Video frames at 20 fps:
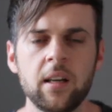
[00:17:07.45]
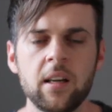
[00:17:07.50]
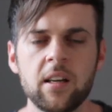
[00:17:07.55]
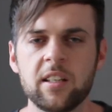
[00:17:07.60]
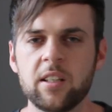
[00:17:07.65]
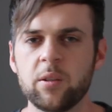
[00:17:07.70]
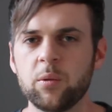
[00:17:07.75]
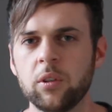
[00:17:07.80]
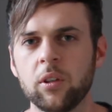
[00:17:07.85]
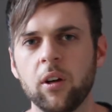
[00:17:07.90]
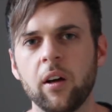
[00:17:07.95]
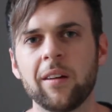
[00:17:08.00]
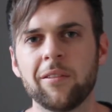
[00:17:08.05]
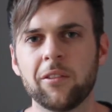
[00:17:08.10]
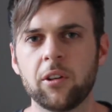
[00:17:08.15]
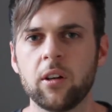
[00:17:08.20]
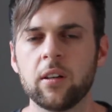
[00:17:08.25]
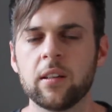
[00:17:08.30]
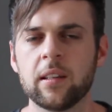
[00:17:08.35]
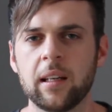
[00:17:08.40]
she would not
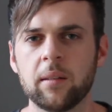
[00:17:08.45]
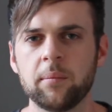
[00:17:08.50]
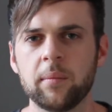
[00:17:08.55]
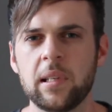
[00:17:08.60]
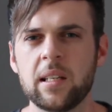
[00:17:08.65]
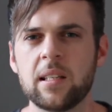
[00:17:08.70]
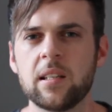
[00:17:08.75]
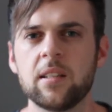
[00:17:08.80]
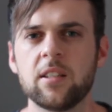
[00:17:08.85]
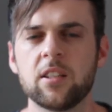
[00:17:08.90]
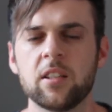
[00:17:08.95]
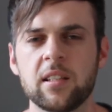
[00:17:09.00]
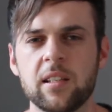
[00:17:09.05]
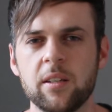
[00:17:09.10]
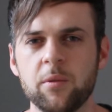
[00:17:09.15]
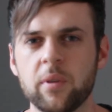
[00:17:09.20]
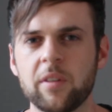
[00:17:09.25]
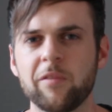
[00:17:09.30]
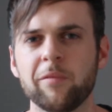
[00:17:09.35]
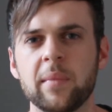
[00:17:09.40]
have gotten that message and
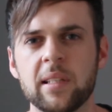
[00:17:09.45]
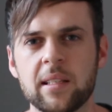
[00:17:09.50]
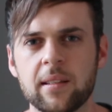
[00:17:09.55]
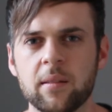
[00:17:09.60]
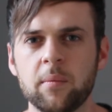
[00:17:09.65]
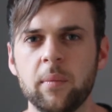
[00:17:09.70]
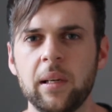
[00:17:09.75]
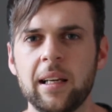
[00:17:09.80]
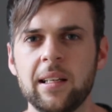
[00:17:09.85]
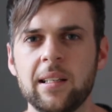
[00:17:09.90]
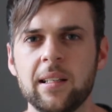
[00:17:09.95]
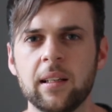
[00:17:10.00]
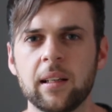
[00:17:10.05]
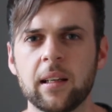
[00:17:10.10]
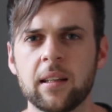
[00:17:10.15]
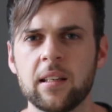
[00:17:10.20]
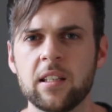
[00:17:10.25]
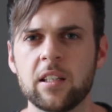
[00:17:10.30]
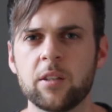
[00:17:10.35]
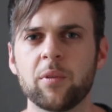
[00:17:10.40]
she would have missed the blessing,
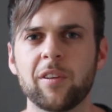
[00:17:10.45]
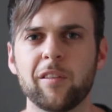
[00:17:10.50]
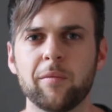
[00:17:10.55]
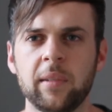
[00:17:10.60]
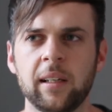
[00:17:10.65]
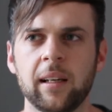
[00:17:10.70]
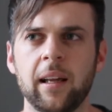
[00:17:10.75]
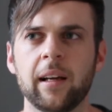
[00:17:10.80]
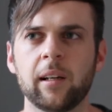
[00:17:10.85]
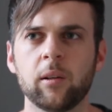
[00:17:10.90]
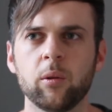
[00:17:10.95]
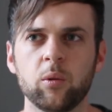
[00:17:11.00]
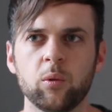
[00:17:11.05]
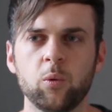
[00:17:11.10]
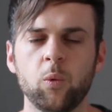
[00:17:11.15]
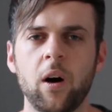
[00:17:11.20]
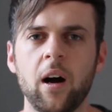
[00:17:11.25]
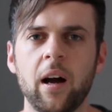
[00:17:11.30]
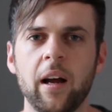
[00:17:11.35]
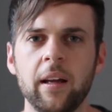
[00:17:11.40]
and then she would have been like, Lord,
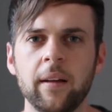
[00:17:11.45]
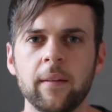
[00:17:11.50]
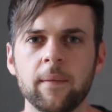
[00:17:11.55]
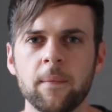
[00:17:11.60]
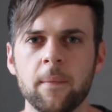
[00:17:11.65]
why?